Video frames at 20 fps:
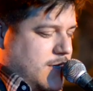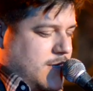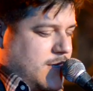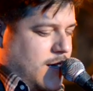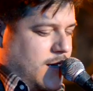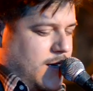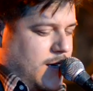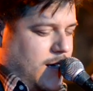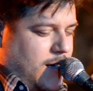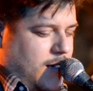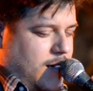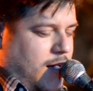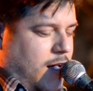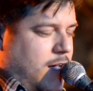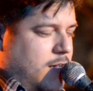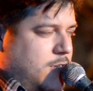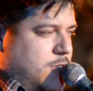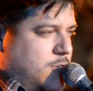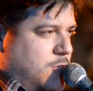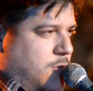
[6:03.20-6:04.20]
selling
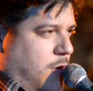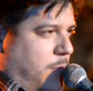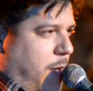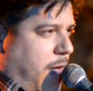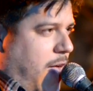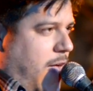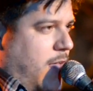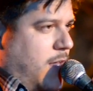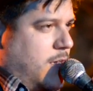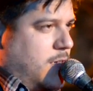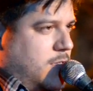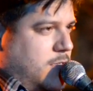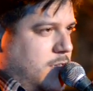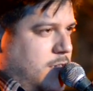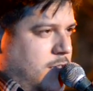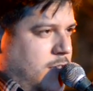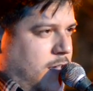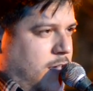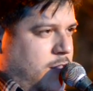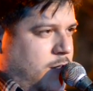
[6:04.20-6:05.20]
contraband
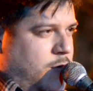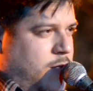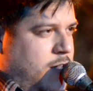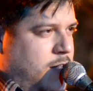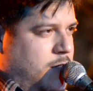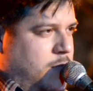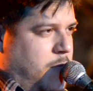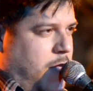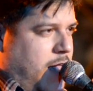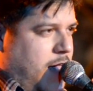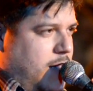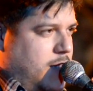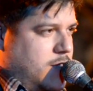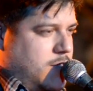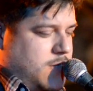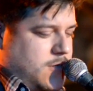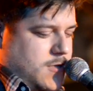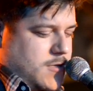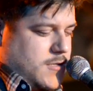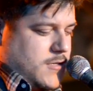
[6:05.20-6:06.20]
to the other
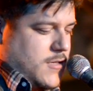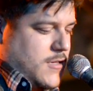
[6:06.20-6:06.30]
inmates.